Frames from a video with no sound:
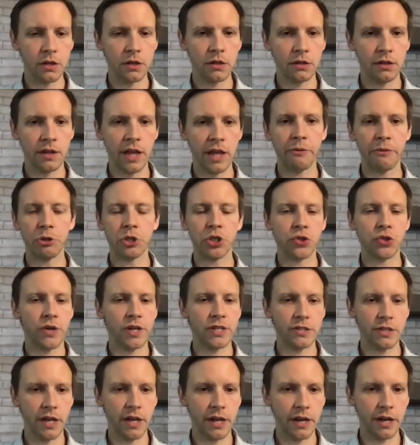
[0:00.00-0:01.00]
language
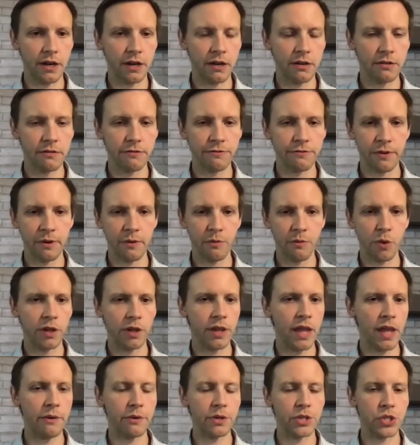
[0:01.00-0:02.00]
translator from one
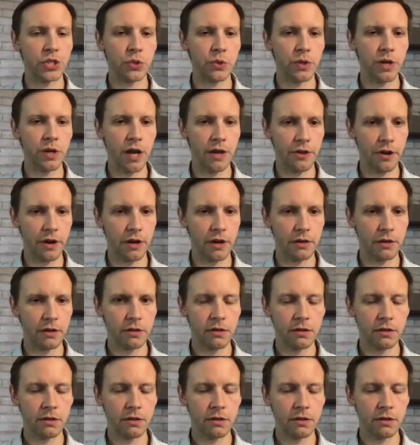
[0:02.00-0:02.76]
language to another?